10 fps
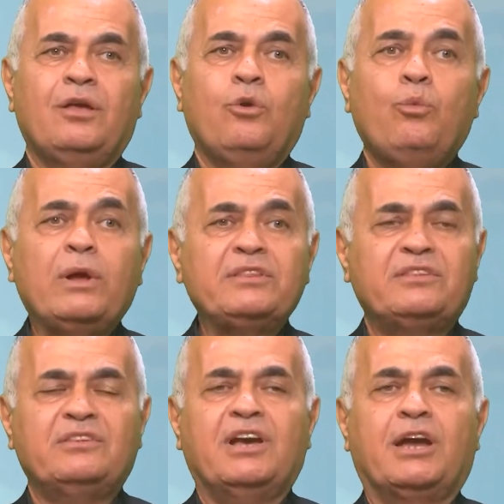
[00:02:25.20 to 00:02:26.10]
What
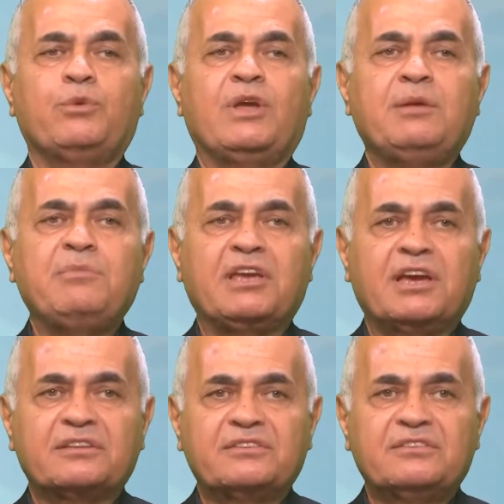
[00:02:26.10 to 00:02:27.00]
are we aiming
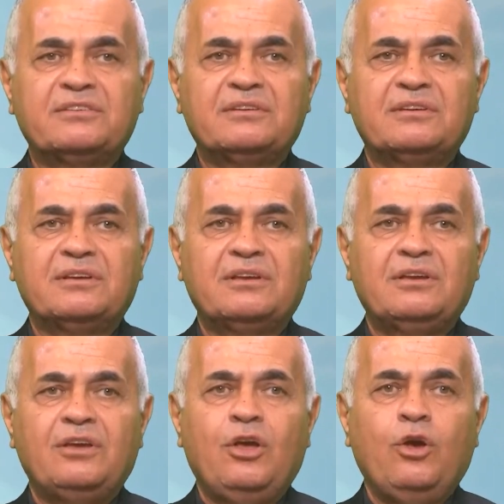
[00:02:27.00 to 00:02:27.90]
at?
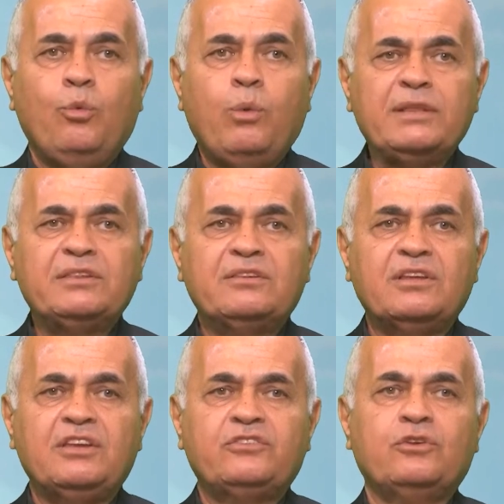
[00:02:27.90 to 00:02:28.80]
What
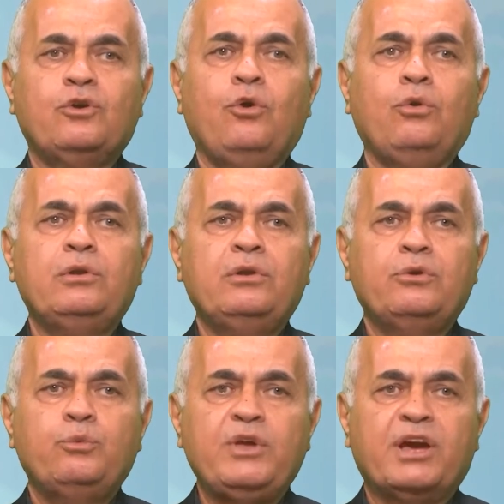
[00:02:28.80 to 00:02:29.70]
is the goal
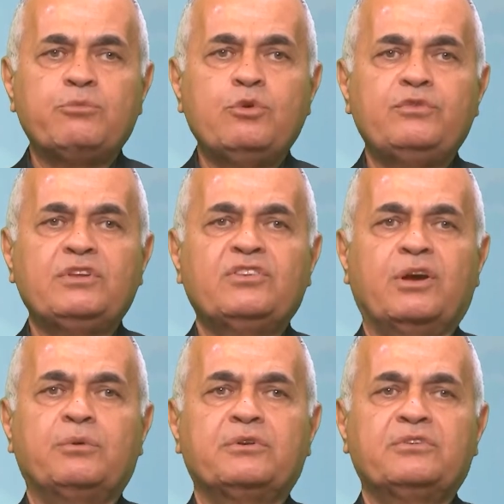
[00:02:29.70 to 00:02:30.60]
we are moving
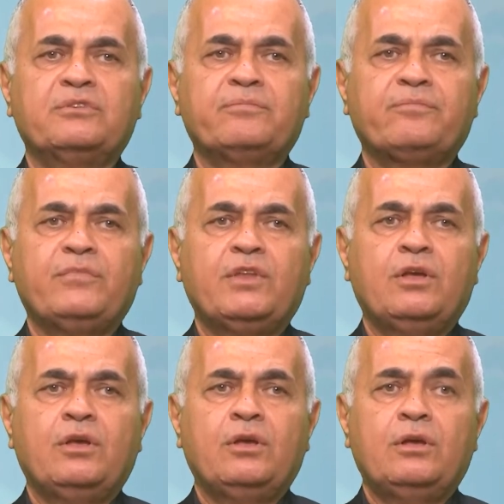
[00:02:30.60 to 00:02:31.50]
toward?
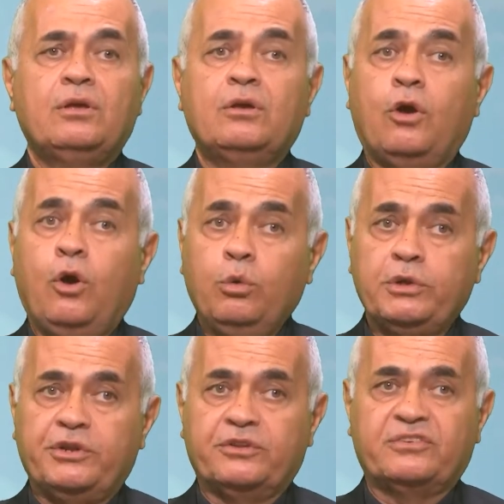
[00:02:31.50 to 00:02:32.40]

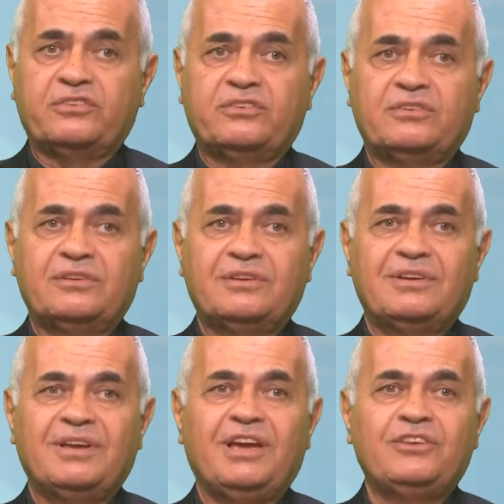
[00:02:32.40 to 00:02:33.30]
Holiness
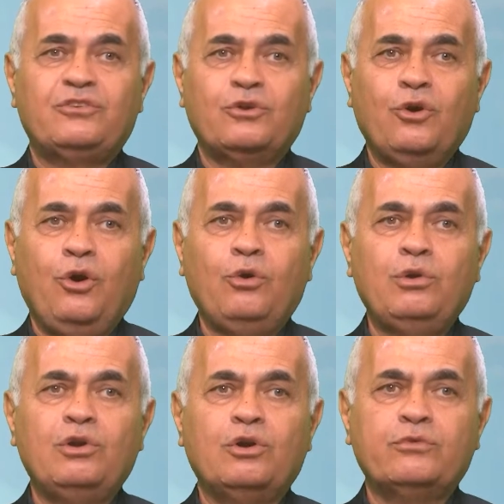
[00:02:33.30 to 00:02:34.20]
is the
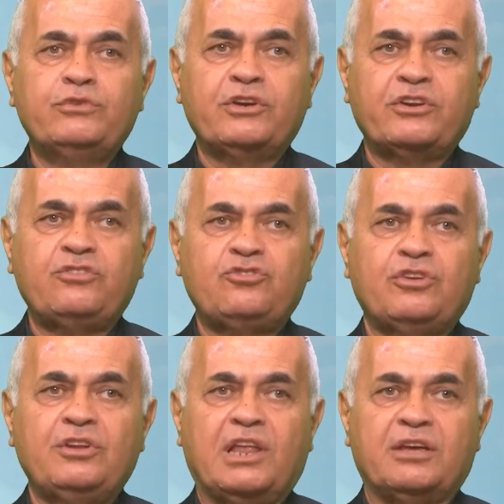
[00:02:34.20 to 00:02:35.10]
goal of the
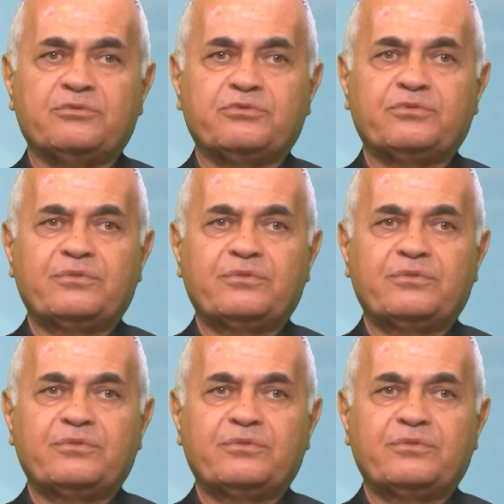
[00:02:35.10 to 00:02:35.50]
Christian life.